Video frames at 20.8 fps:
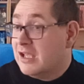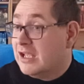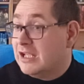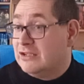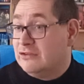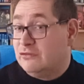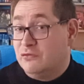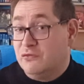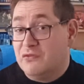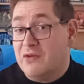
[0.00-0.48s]

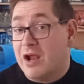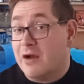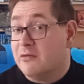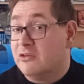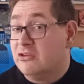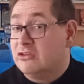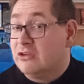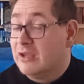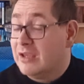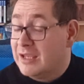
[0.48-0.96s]
It's
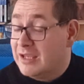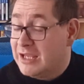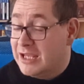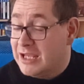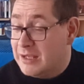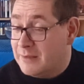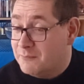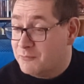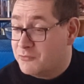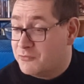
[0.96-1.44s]
very,
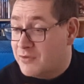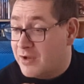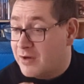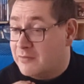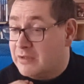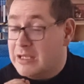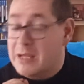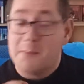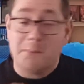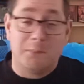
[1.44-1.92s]

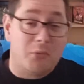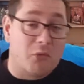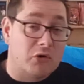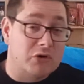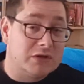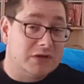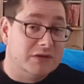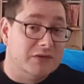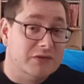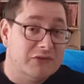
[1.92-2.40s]
very
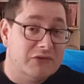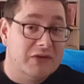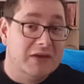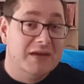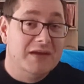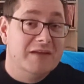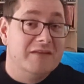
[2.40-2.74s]
important